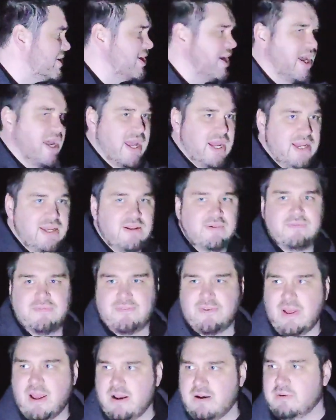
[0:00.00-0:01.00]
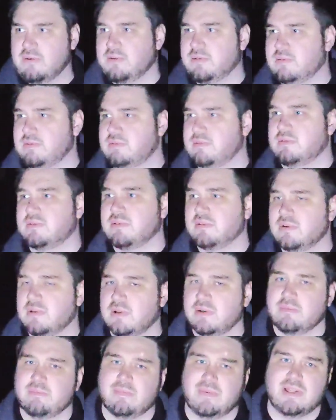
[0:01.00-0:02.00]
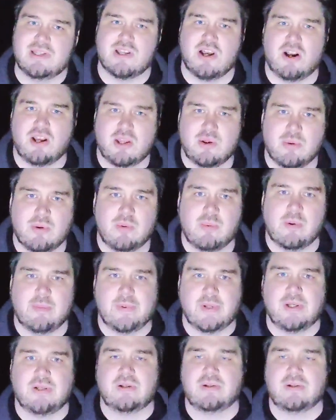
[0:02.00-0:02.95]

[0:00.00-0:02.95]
du eine Frau? Is are you a woman?